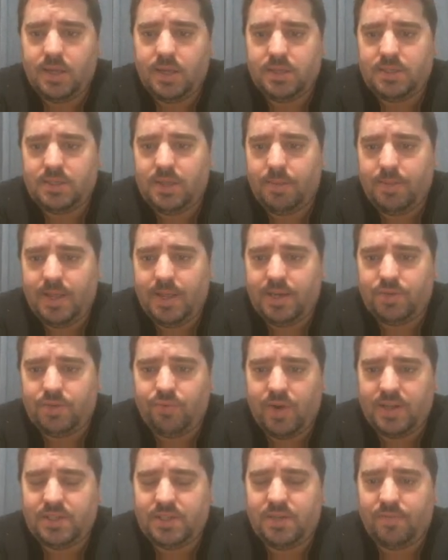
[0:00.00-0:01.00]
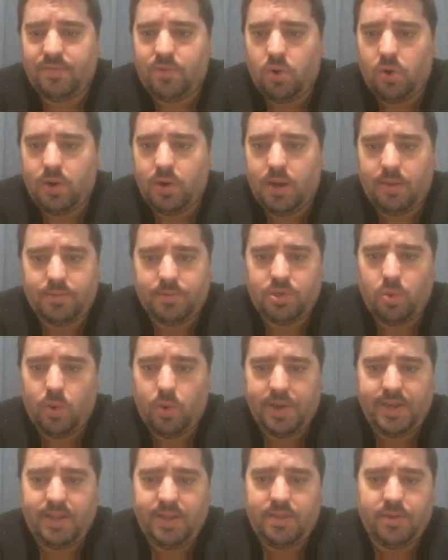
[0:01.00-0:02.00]
some of these rents have gone up
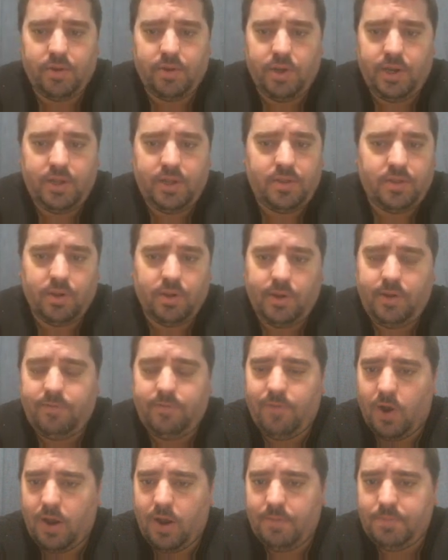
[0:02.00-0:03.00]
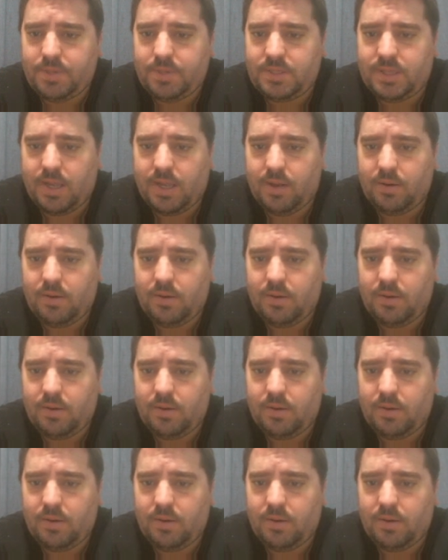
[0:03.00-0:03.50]
20, 30, 35%.